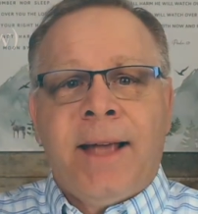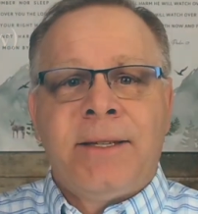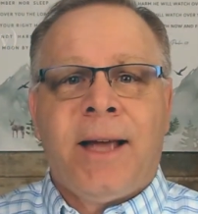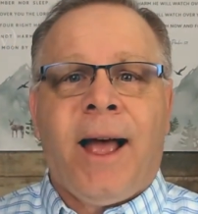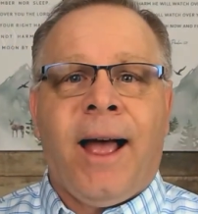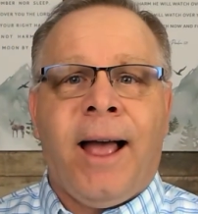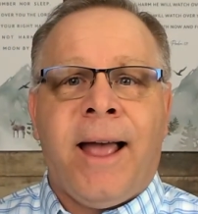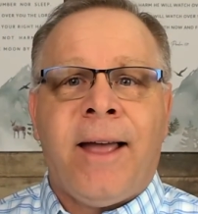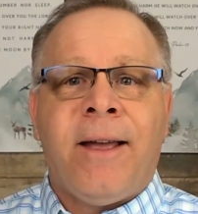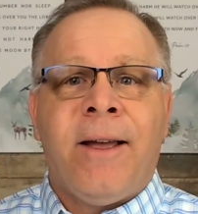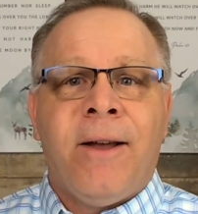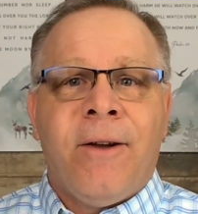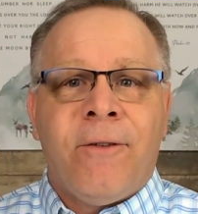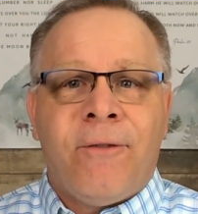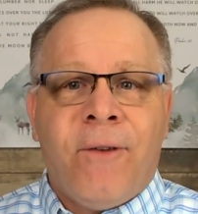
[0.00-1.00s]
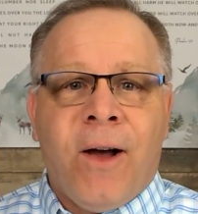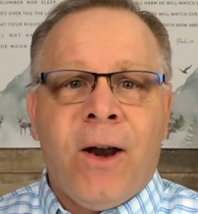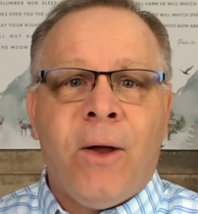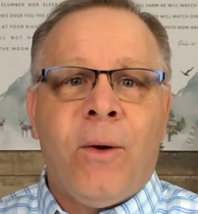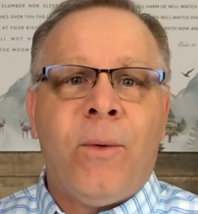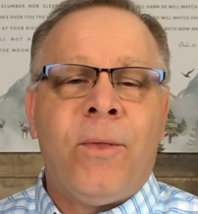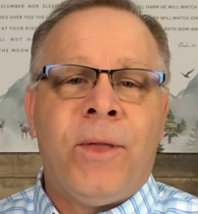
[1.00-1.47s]
I
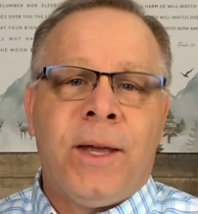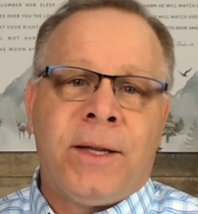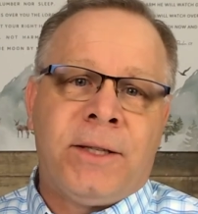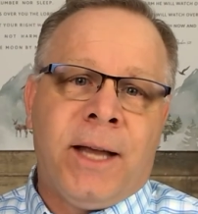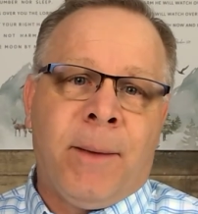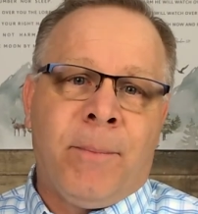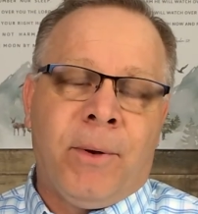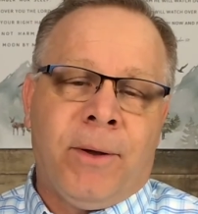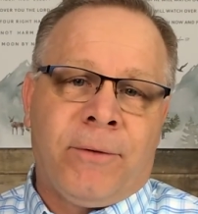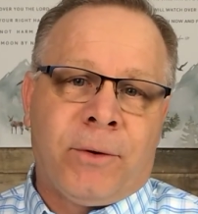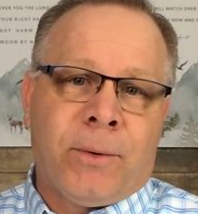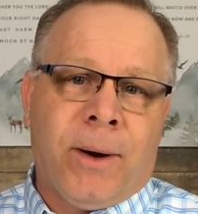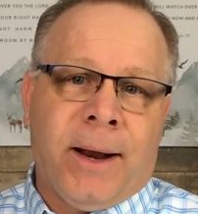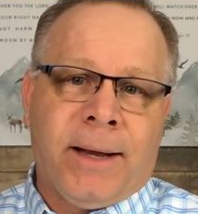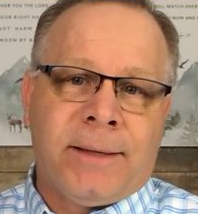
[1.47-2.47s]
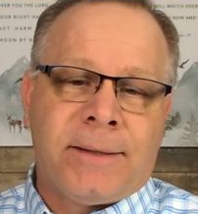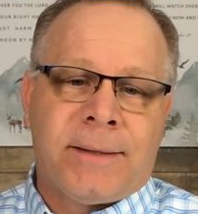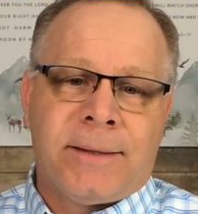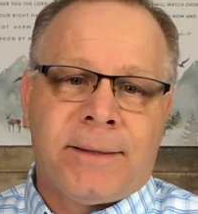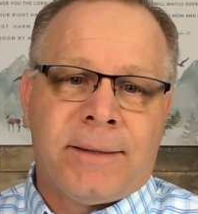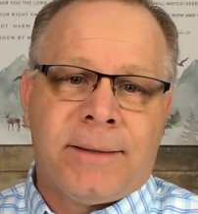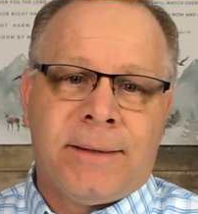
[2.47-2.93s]
follow the example of
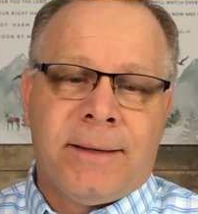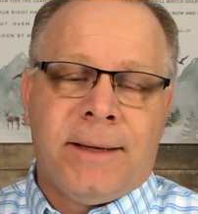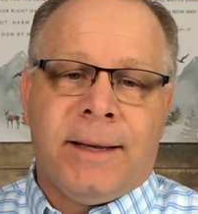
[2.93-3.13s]
Christ.